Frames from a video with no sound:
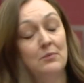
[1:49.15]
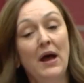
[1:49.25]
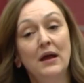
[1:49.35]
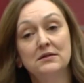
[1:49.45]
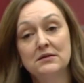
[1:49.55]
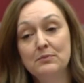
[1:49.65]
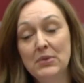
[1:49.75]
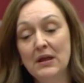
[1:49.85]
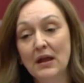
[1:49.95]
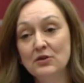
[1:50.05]
paid to
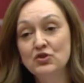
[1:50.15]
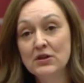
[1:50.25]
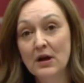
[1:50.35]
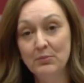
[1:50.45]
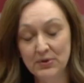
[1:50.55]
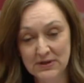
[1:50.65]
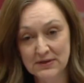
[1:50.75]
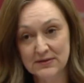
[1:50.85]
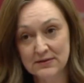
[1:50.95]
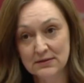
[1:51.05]
big energy
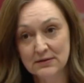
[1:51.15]
companies.